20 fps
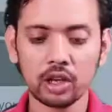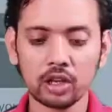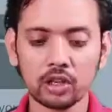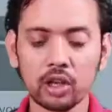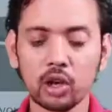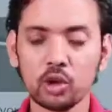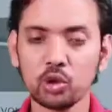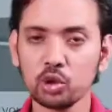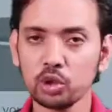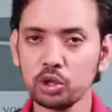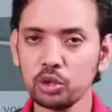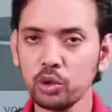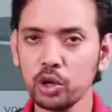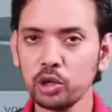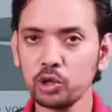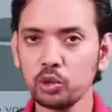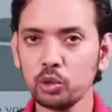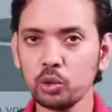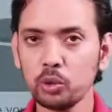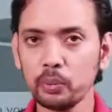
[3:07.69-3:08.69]
Now do you
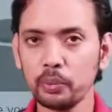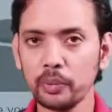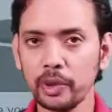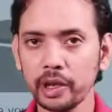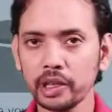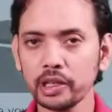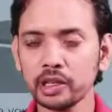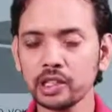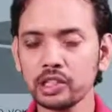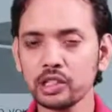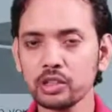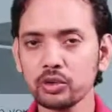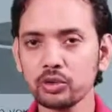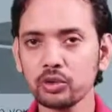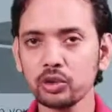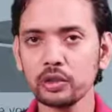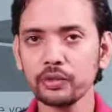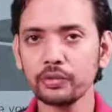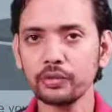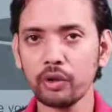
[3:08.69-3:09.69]
want to make this
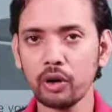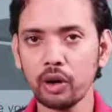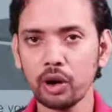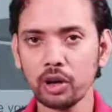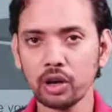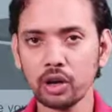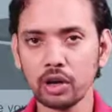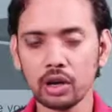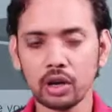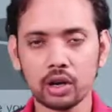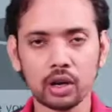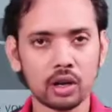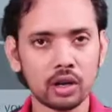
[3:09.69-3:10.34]
rule for